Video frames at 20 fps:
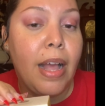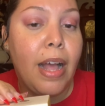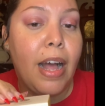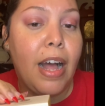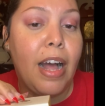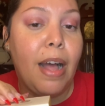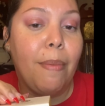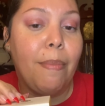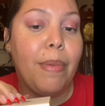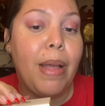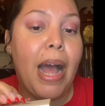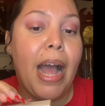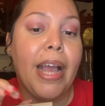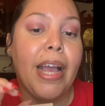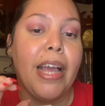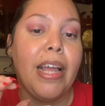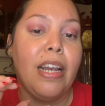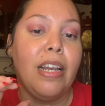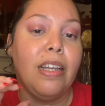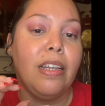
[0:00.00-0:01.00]
I
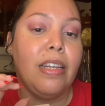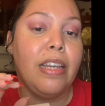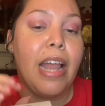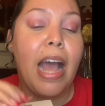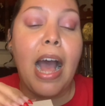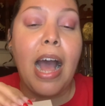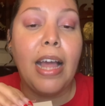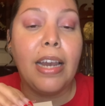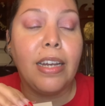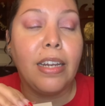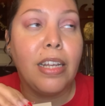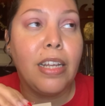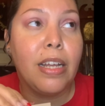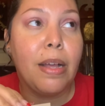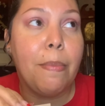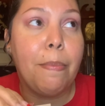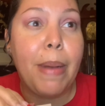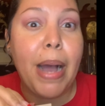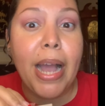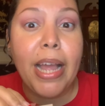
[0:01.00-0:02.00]
cannot
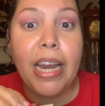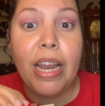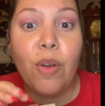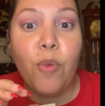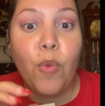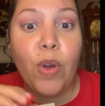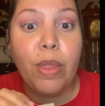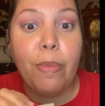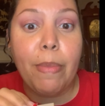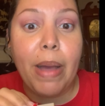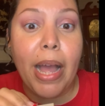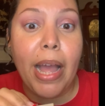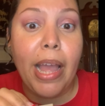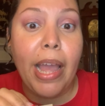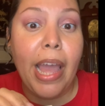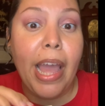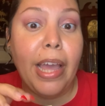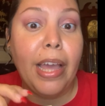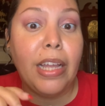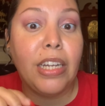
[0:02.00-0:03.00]
combine it with my
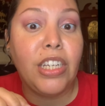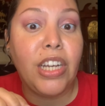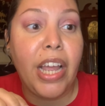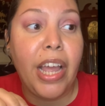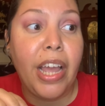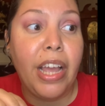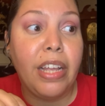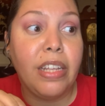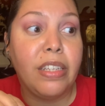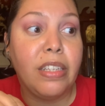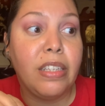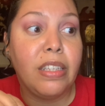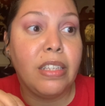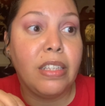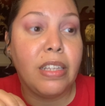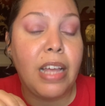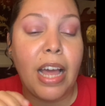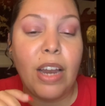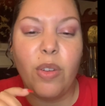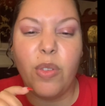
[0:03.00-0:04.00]
AHAs.
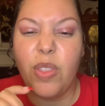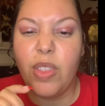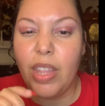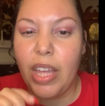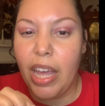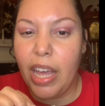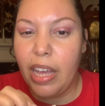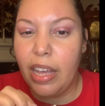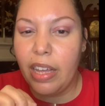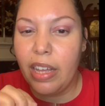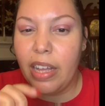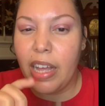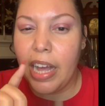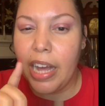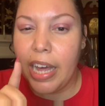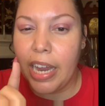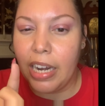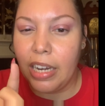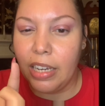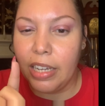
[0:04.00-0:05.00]
I don't think. I
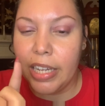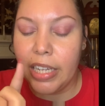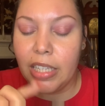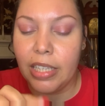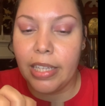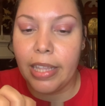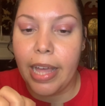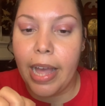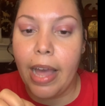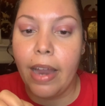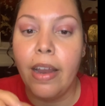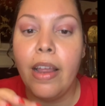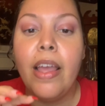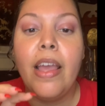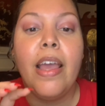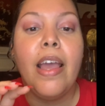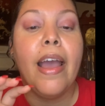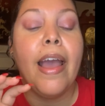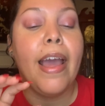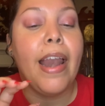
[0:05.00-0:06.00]
gotta look into that.
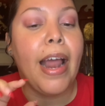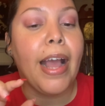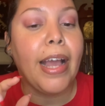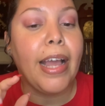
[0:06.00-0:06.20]
And I